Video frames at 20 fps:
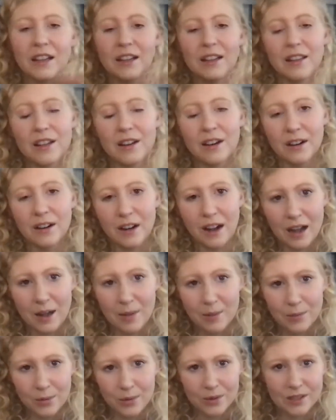the uh,
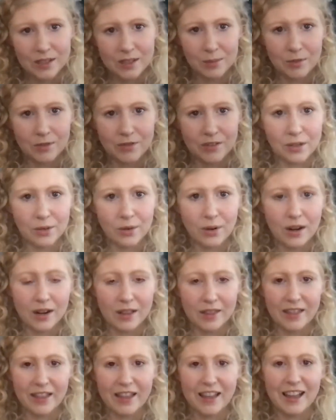moon is moving north